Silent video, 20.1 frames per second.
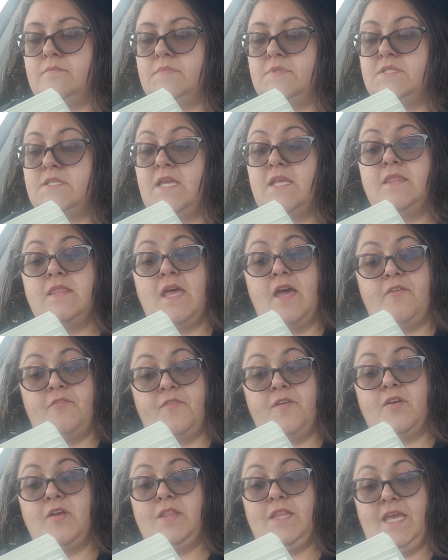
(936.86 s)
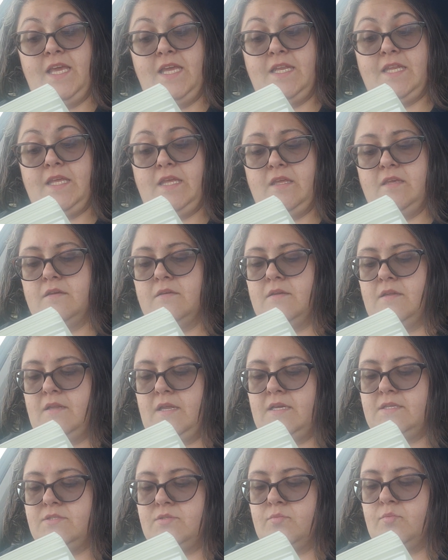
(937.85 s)
Said that fair lady.
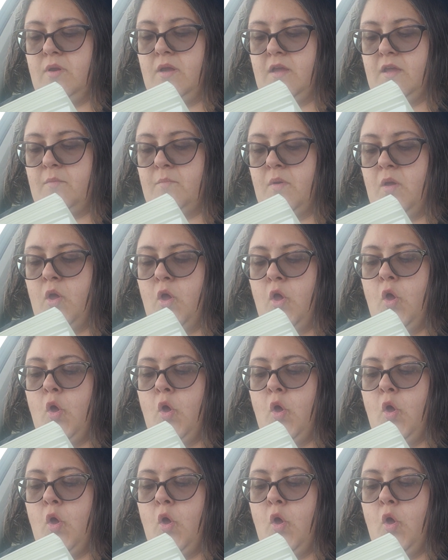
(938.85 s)
It has to rhyme.